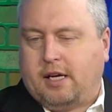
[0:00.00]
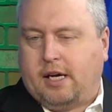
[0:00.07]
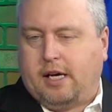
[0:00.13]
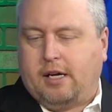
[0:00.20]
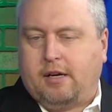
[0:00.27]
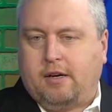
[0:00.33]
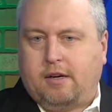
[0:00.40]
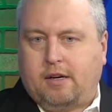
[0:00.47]

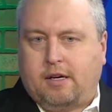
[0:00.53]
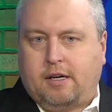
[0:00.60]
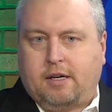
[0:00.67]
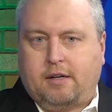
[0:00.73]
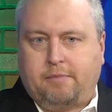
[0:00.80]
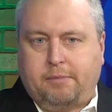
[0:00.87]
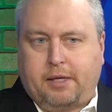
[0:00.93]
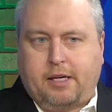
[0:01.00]
And
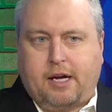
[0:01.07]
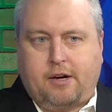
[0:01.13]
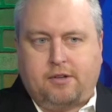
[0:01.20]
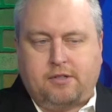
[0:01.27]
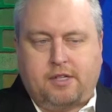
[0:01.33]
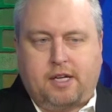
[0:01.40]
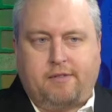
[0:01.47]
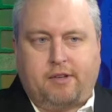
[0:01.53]
uh,
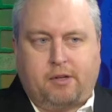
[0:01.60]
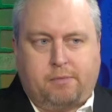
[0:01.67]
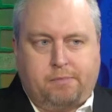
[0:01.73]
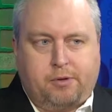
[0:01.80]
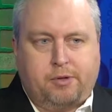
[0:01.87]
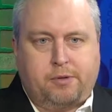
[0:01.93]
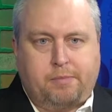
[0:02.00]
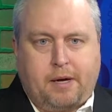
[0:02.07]
McDonald's a little
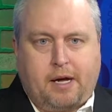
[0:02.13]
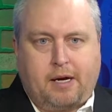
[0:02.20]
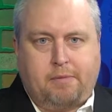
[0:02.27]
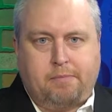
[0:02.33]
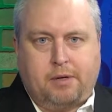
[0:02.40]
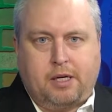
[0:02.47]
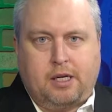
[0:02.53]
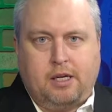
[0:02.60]
pushback,
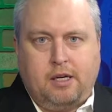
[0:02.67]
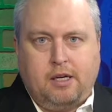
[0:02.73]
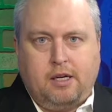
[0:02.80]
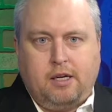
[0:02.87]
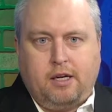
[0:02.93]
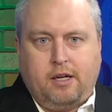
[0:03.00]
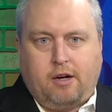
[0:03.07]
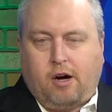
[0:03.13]
but
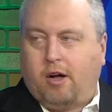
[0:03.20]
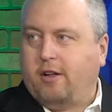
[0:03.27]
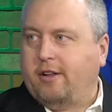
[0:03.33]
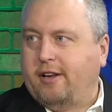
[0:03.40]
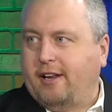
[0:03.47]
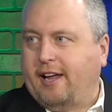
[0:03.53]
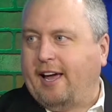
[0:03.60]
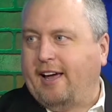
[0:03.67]
it, all
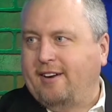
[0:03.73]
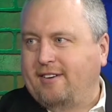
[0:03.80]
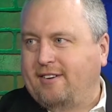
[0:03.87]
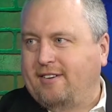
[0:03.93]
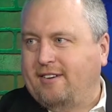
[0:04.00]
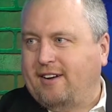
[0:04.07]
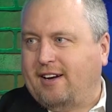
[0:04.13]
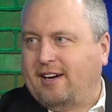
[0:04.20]
in the
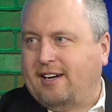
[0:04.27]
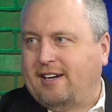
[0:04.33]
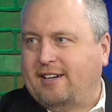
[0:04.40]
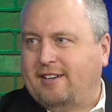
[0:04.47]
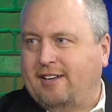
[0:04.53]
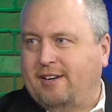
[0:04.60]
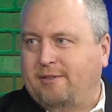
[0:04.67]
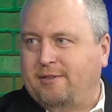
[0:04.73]
end,
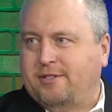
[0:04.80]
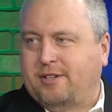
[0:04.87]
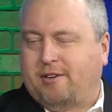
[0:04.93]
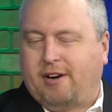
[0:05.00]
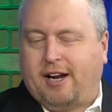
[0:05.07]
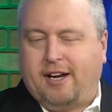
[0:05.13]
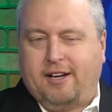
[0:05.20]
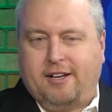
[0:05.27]
uh, it was
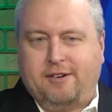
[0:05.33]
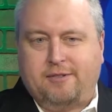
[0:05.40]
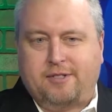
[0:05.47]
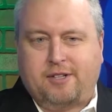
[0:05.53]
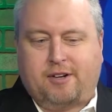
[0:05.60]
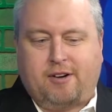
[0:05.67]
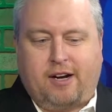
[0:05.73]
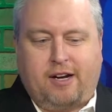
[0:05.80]
great. It was
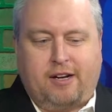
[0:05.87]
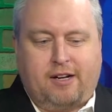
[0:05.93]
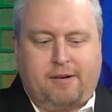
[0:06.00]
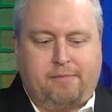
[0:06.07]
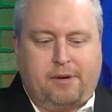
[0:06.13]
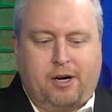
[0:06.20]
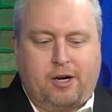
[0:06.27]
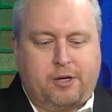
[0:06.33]
a great uh,
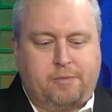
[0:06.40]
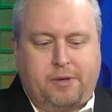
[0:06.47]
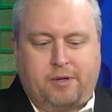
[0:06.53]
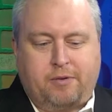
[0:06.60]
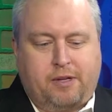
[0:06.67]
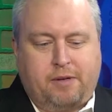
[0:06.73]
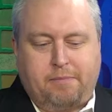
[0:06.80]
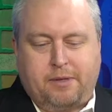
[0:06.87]
marriage
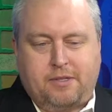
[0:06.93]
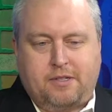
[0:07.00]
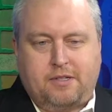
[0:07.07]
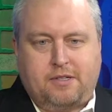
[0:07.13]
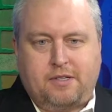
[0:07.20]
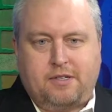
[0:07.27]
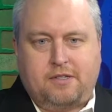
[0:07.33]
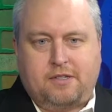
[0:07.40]
between the
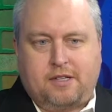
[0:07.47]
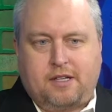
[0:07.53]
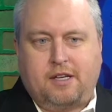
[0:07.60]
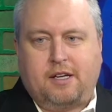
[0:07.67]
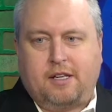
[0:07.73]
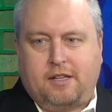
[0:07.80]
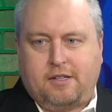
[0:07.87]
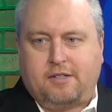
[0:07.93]
businesses and the
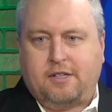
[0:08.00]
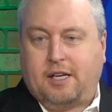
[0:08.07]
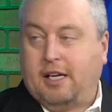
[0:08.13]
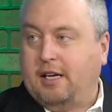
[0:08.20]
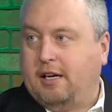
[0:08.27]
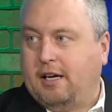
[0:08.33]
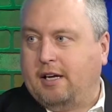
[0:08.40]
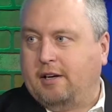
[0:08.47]
and the
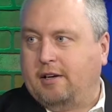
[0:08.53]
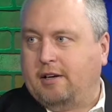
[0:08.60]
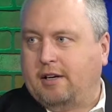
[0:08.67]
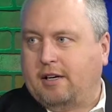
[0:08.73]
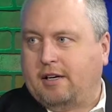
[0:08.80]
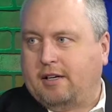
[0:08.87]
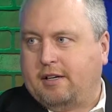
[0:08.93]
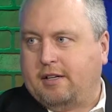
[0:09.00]
city, and
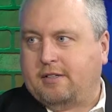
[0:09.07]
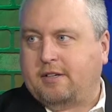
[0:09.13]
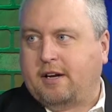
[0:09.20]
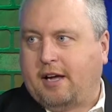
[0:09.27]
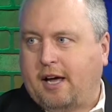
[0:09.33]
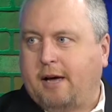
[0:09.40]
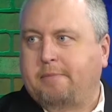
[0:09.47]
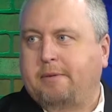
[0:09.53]
uh, it's going to
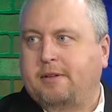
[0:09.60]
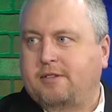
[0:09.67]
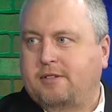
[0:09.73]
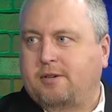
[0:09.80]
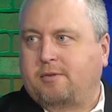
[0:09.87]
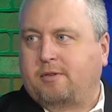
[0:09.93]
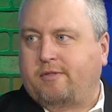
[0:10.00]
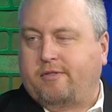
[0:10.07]
happen.
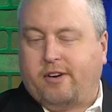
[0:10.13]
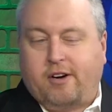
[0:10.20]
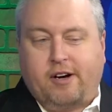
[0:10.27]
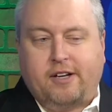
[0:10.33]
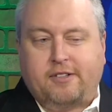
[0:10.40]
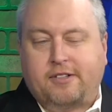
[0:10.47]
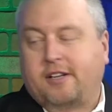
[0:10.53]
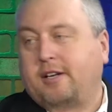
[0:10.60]
So we're very
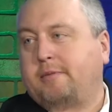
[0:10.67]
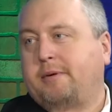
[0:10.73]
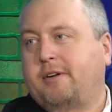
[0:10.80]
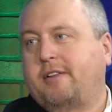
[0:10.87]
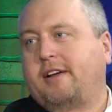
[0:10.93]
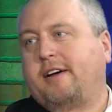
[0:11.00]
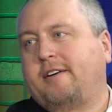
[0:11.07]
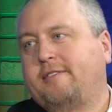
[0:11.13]
excited about
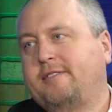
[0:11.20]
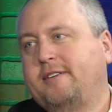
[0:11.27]
that.